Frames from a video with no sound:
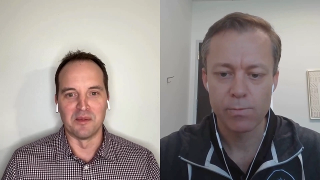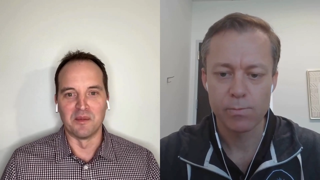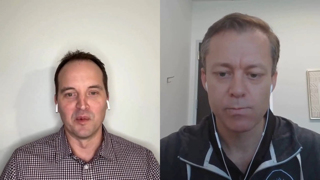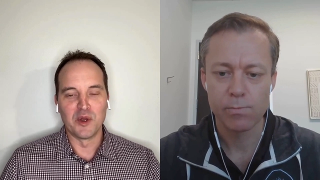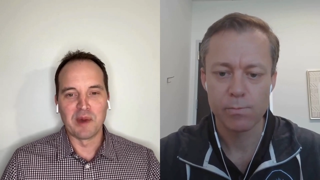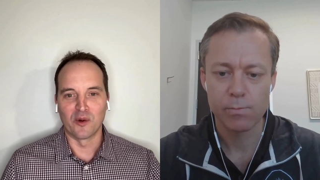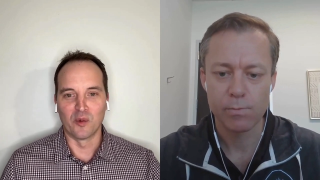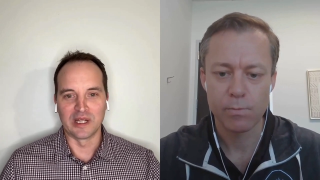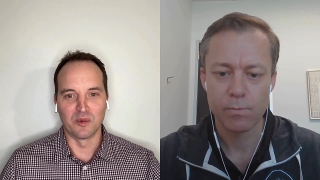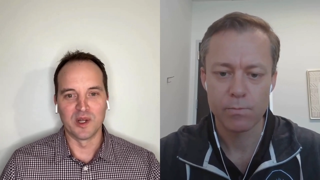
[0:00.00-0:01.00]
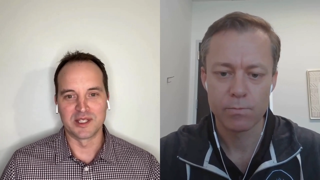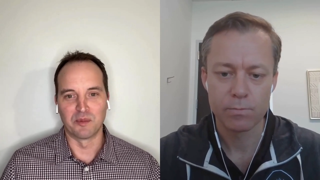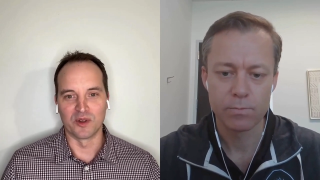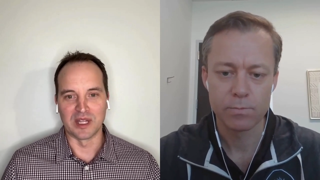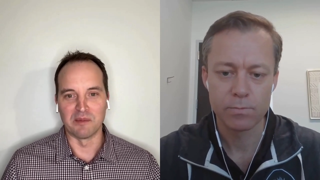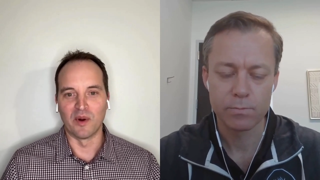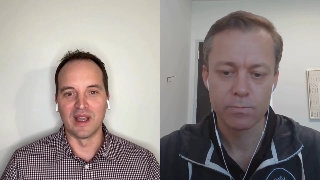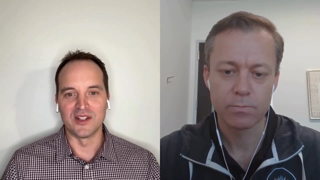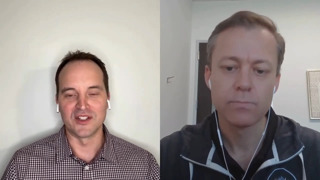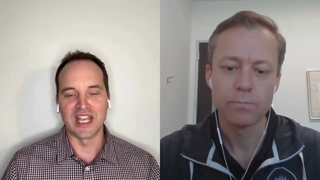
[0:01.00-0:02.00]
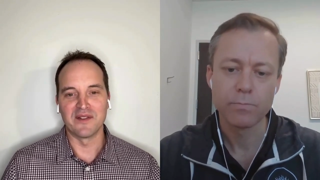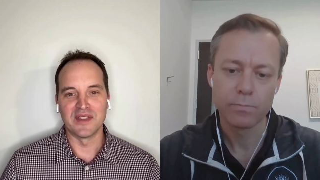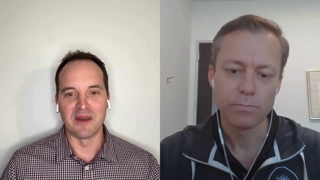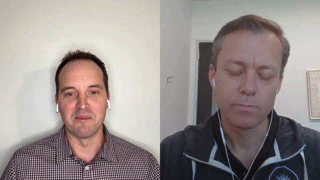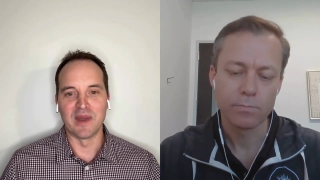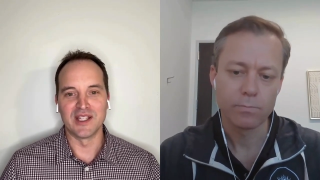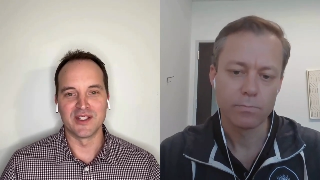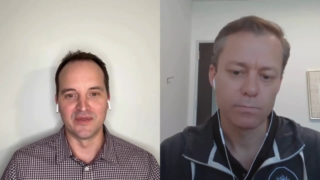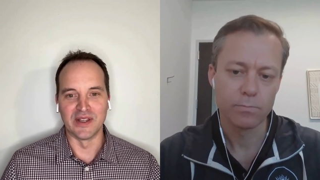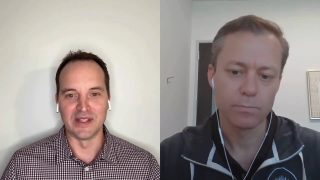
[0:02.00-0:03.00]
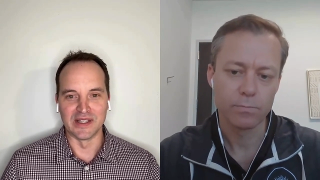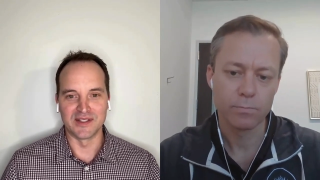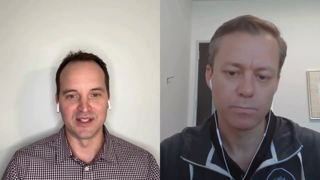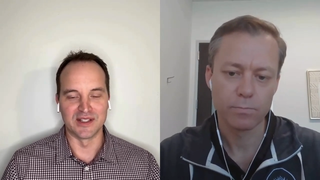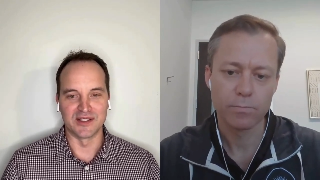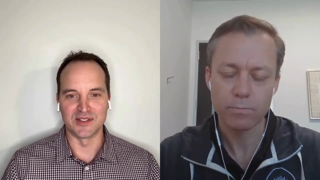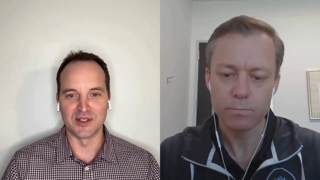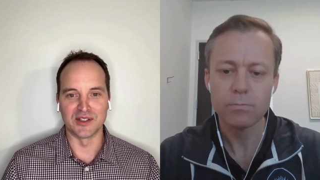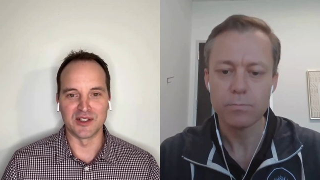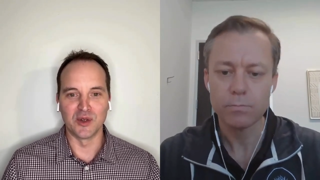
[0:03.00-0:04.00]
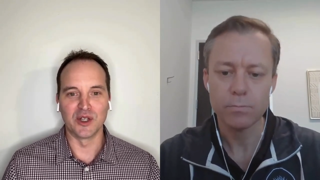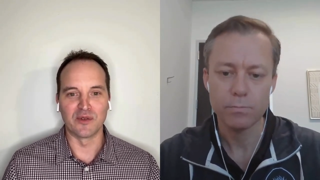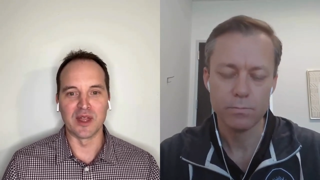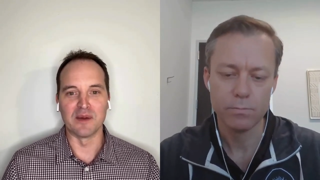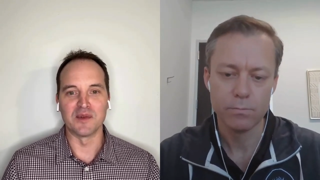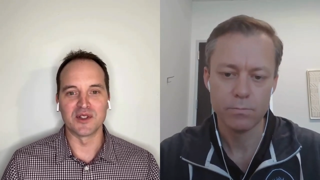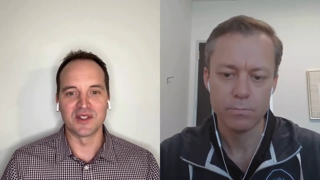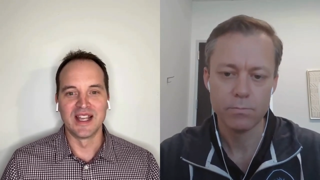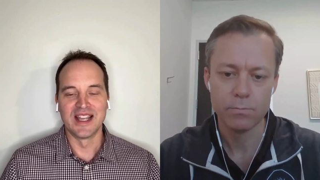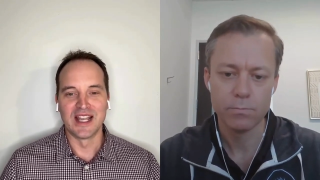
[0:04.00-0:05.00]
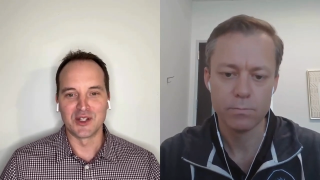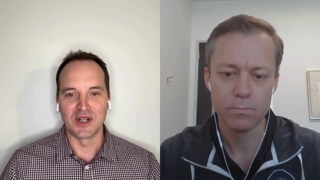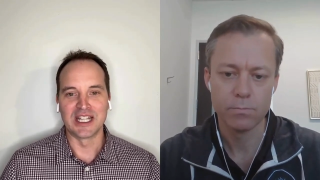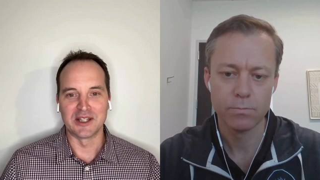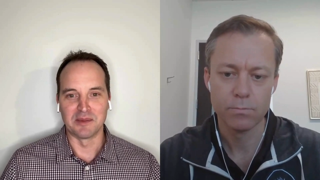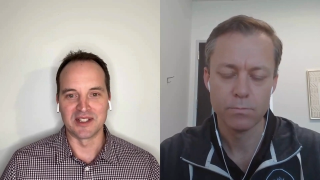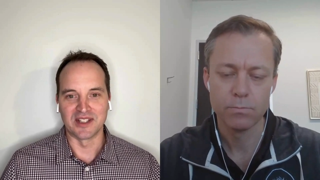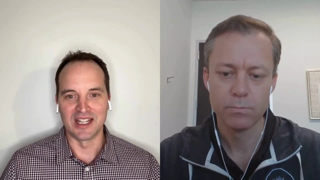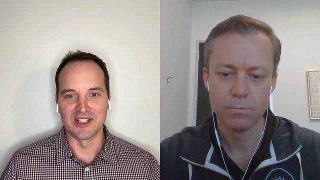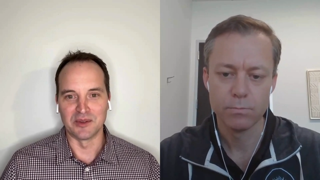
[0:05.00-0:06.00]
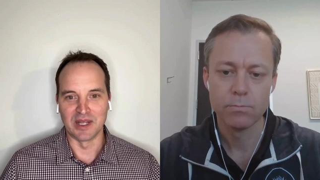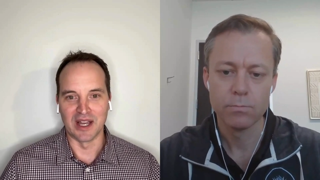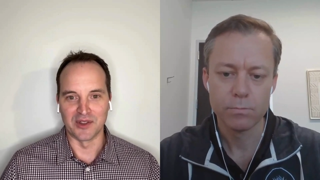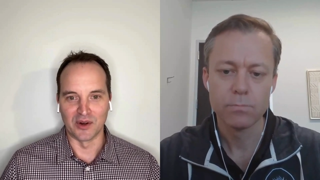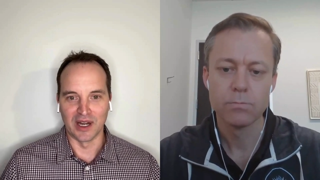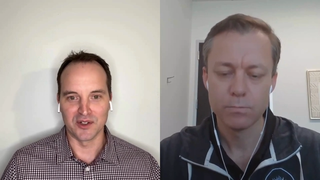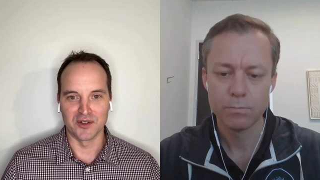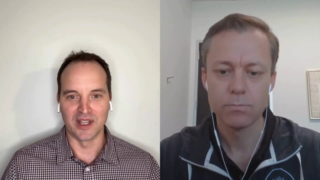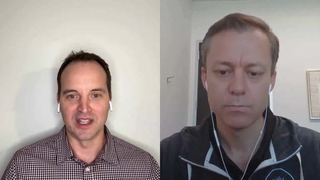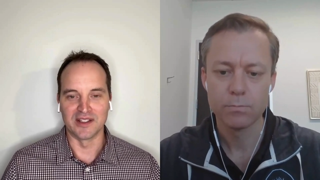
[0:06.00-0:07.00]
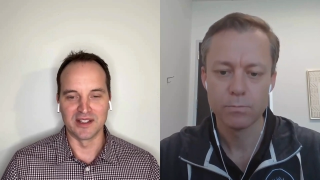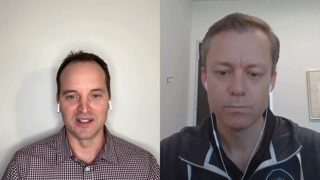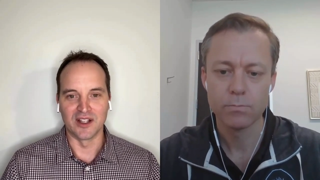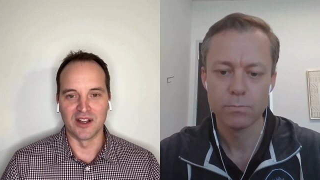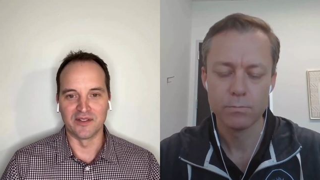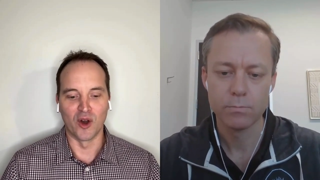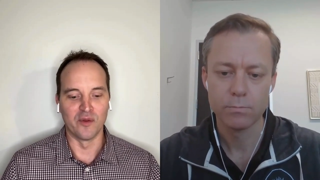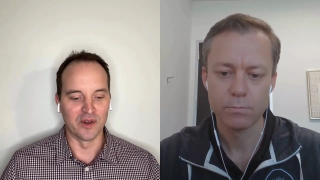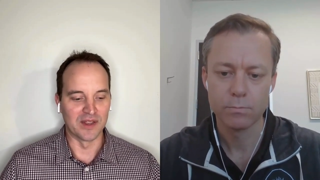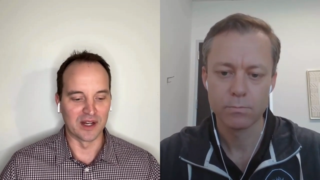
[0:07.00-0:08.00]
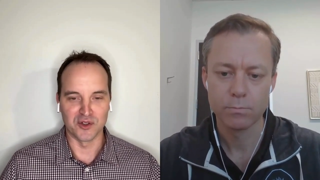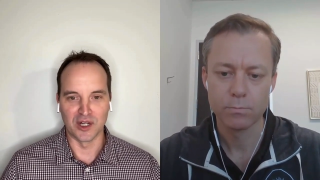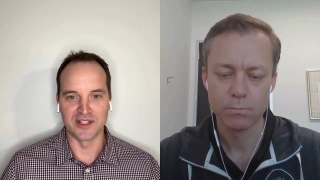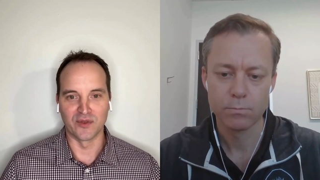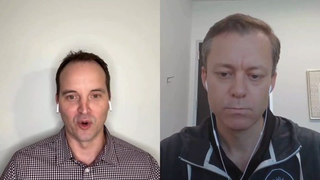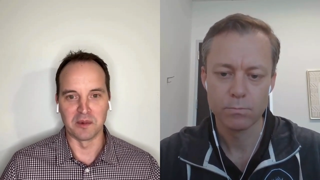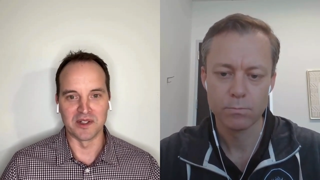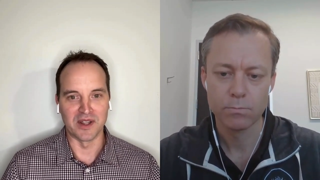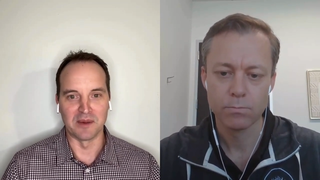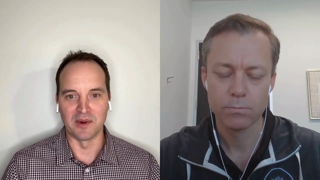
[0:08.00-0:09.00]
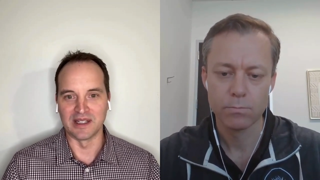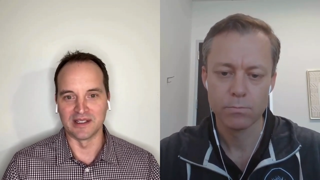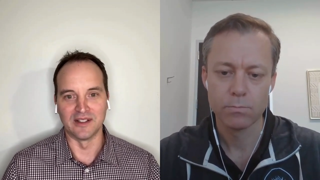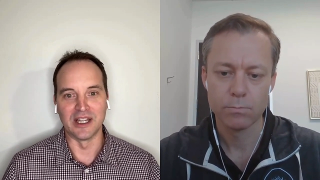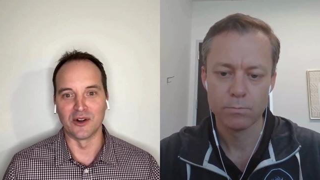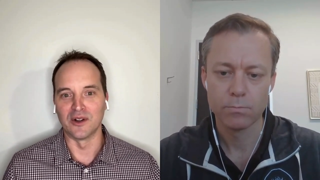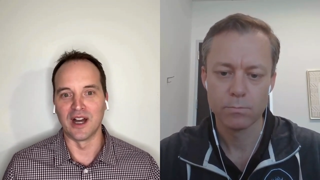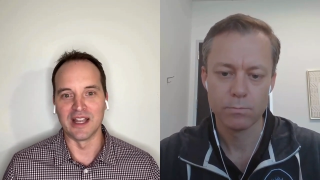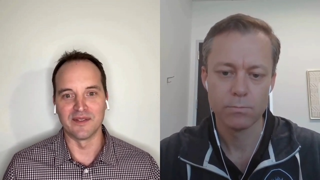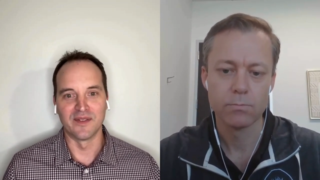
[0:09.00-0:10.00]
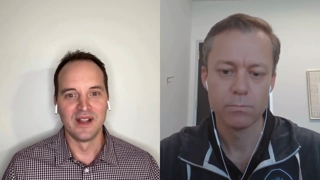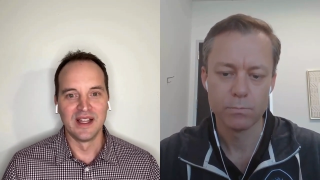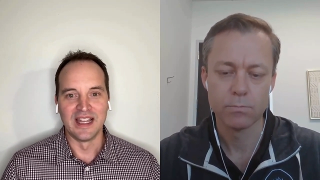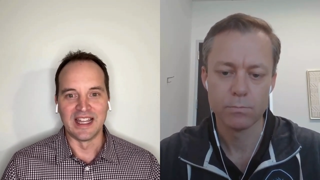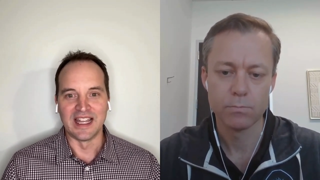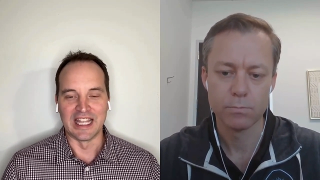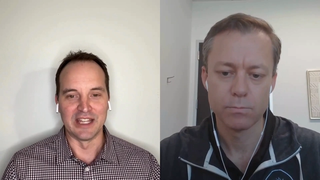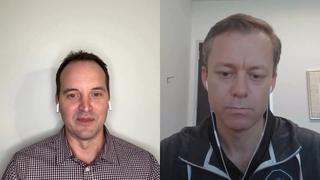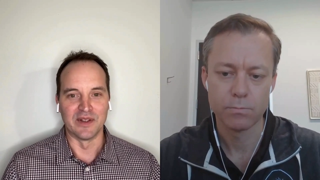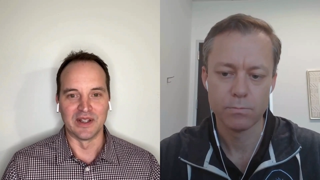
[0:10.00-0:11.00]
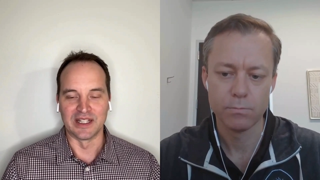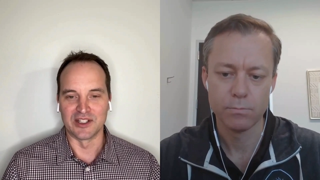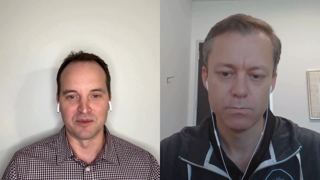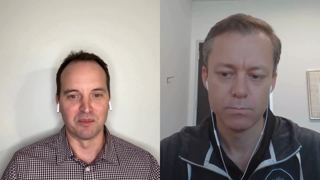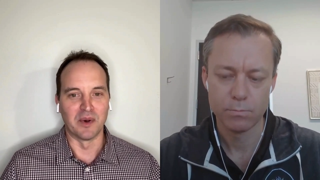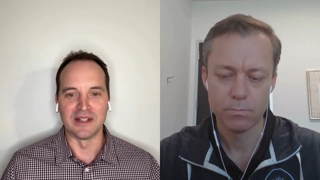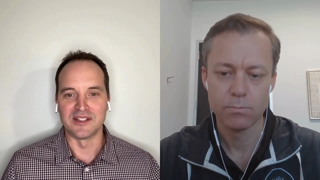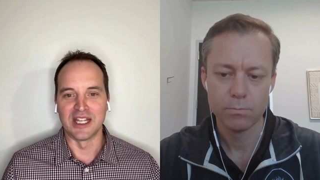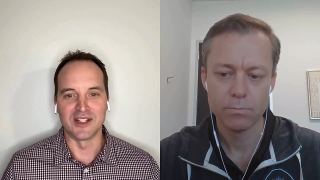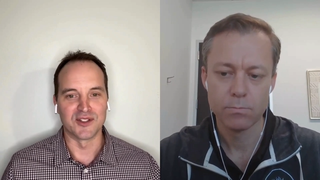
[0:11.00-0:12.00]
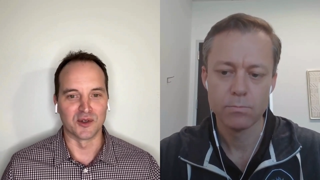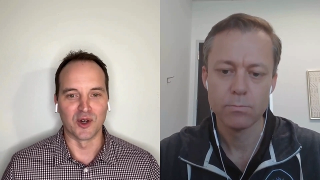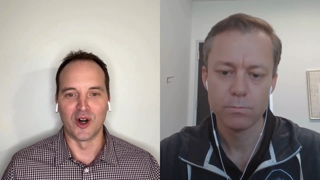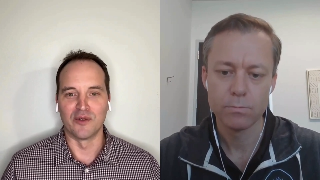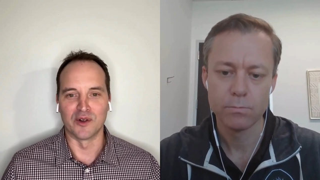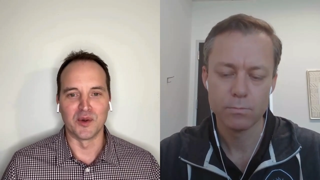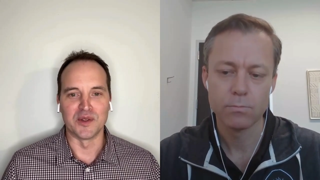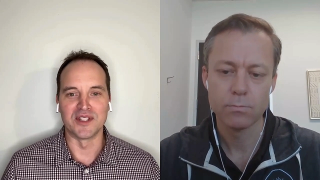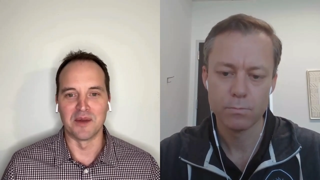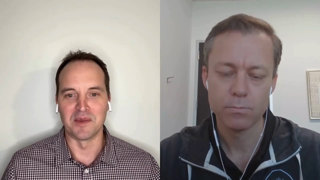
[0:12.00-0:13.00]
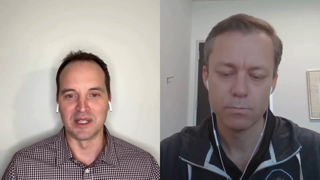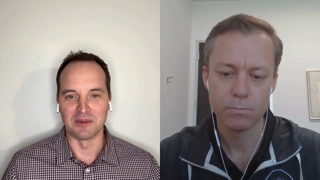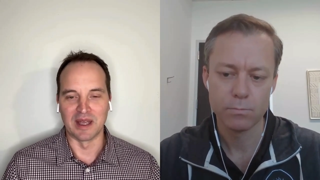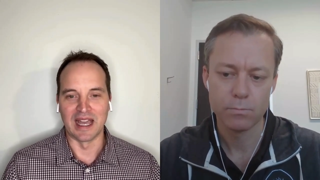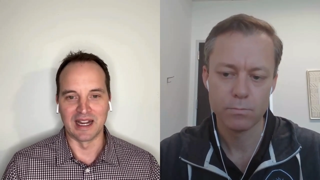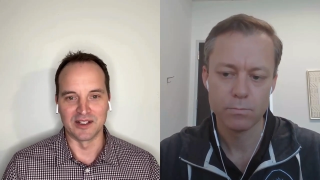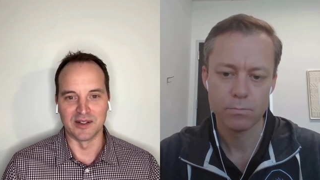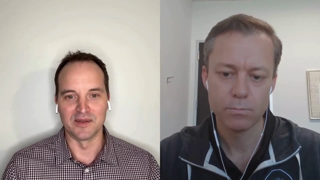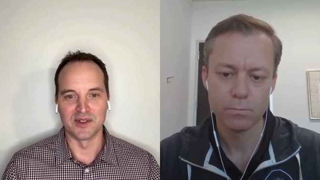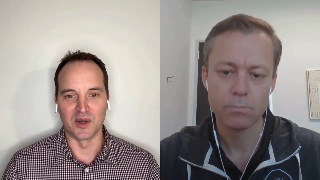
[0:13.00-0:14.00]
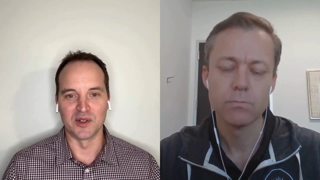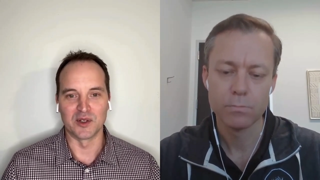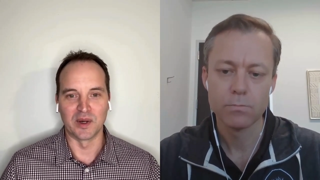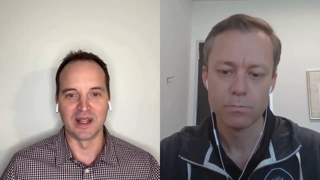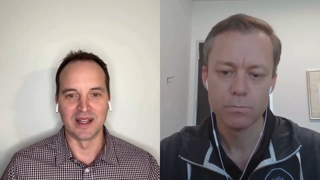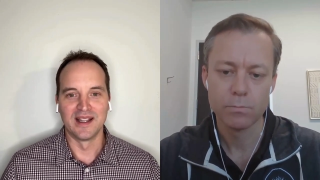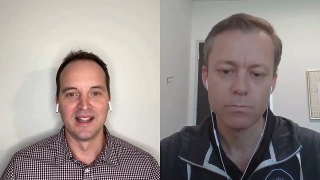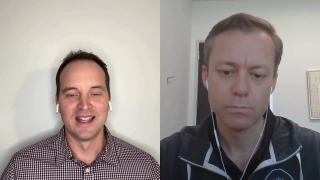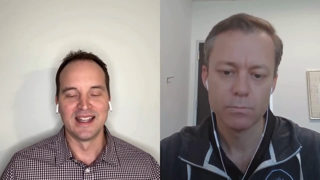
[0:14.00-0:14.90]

Speaker 1: um, no matter like what sport they play, just having that base fitness is so good for them. Just trying to get them excited to be out there exercising and stuff, and hopefully that'll transform into them like later in life, even like just playing tennis or golf or doing something active. So just want to